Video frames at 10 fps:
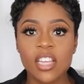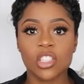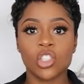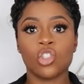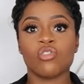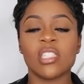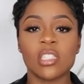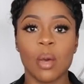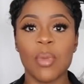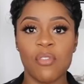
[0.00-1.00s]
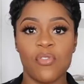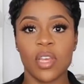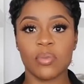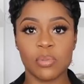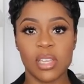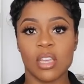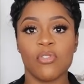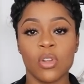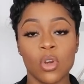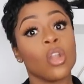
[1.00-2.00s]
it just dresses up everything this makes
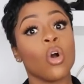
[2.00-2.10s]
everything look a